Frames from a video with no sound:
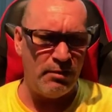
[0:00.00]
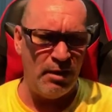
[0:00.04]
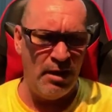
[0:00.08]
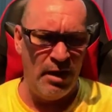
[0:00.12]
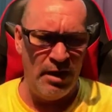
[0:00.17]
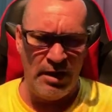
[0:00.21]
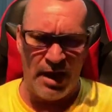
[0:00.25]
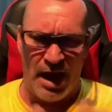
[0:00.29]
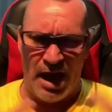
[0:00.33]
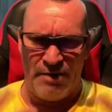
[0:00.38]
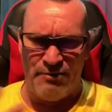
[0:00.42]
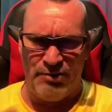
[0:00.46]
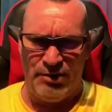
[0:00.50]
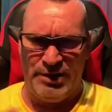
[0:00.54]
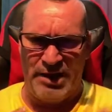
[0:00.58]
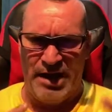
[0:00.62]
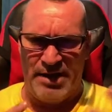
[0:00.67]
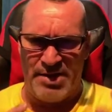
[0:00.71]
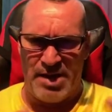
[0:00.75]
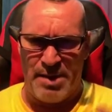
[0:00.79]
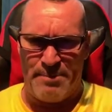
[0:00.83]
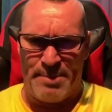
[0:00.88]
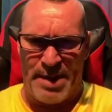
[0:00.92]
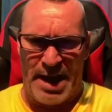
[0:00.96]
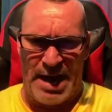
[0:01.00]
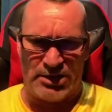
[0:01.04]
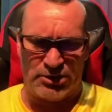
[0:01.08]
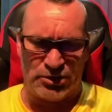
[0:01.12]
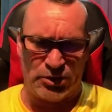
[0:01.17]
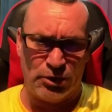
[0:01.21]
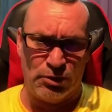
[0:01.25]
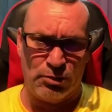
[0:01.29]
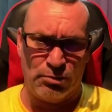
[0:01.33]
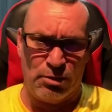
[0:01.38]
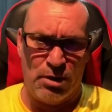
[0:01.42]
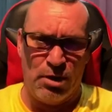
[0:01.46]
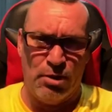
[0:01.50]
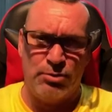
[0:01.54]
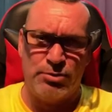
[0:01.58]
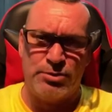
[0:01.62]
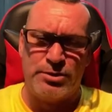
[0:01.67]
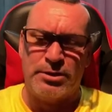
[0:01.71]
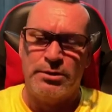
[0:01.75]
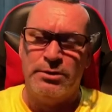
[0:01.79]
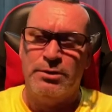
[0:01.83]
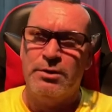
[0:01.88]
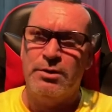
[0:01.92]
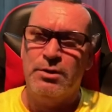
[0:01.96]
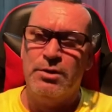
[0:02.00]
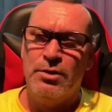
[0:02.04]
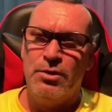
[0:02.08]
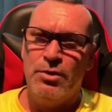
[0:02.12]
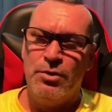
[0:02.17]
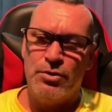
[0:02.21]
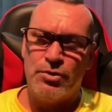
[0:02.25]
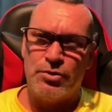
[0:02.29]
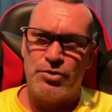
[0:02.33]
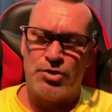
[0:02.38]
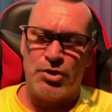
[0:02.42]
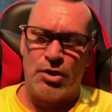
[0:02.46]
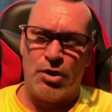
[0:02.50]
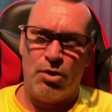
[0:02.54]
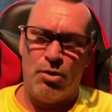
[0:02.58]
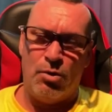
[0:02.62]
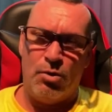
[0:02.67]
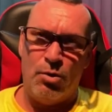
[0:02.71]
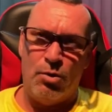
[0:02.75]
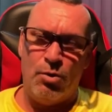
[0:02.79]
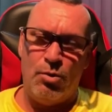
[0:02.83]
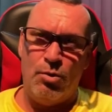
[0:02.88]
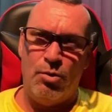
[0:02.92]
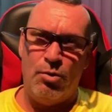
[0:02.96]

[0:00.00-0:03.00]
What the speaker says: And every day that passion grows. So